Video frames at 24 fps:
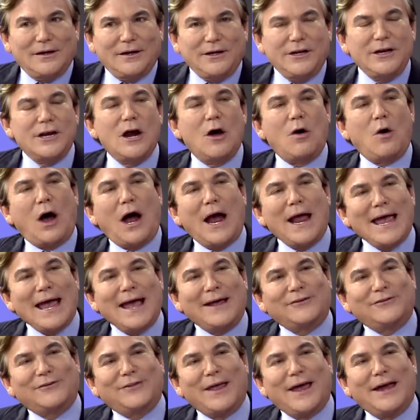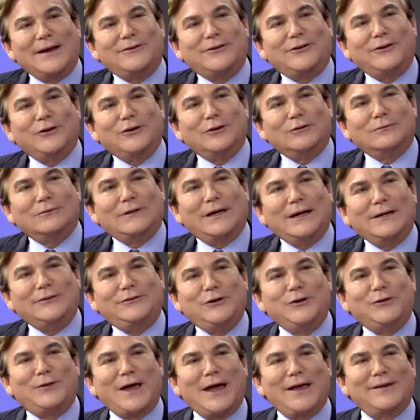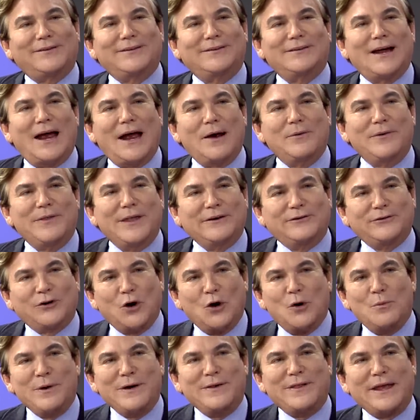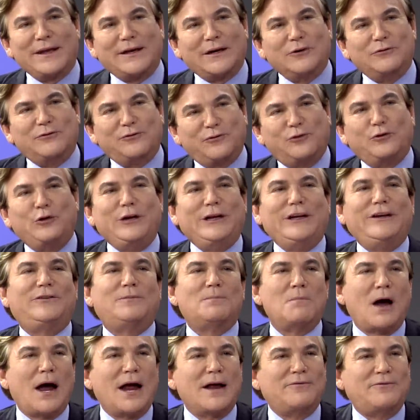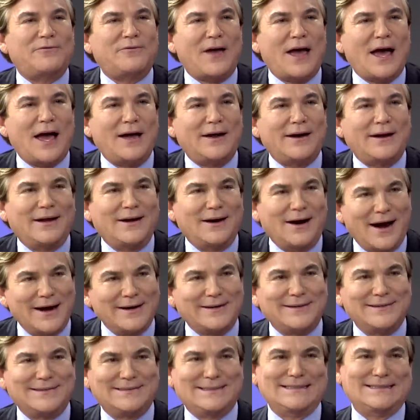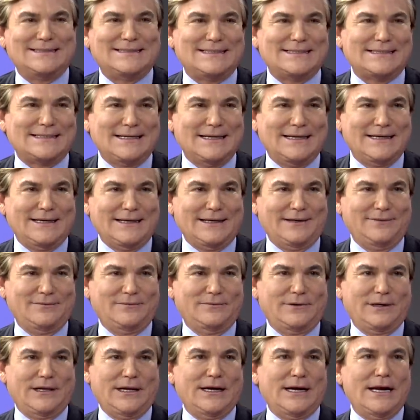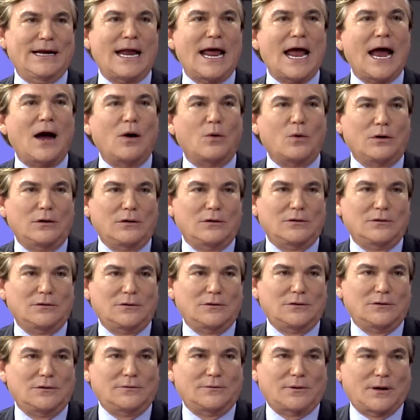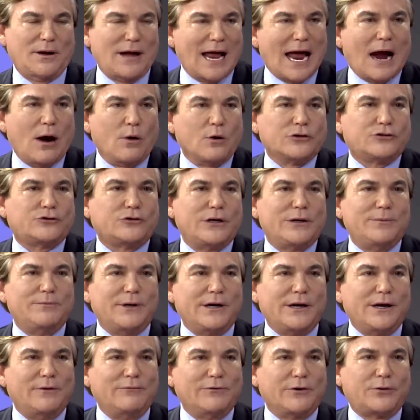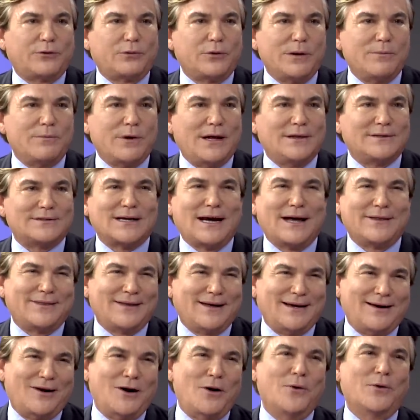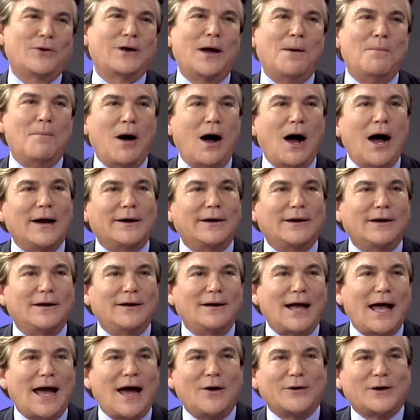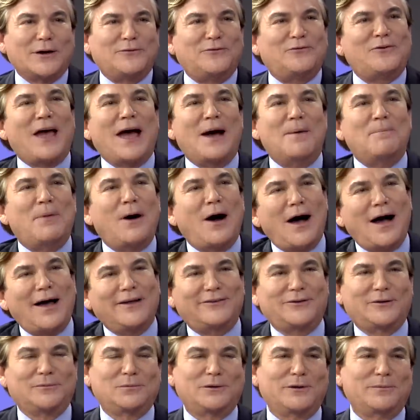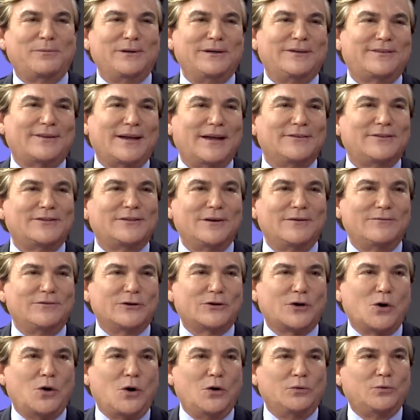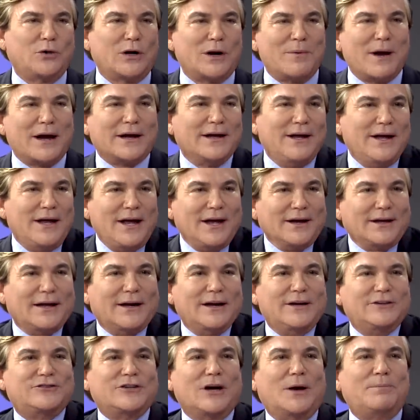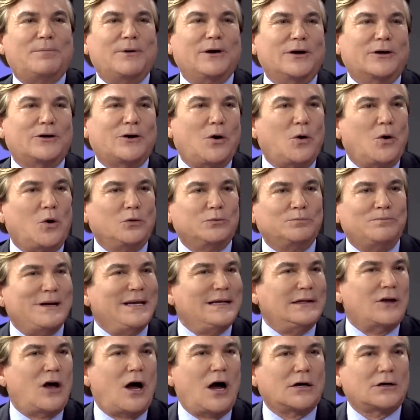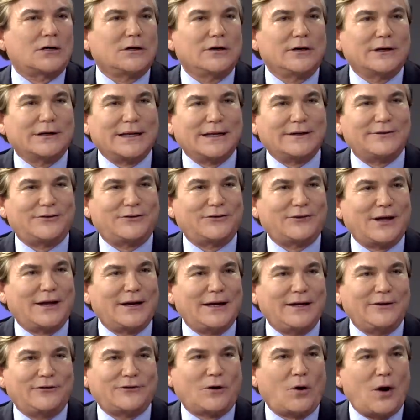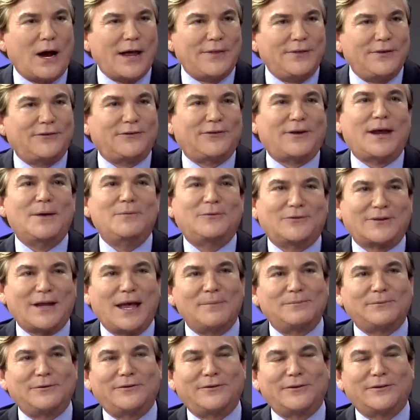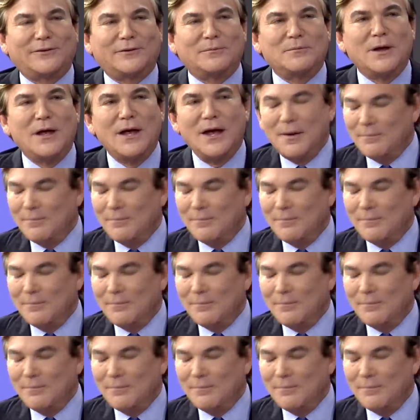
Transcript: You know, I asked that too. And in 2009, when they told me they could freeze my fat and I could get skinny in an hour, uh, hour treatment in over three months, I thought, oh come on. How could fat possibly be sensitive to cold? What am I going to jump in a cold meat locker and get skinny? So I had the same skepticism.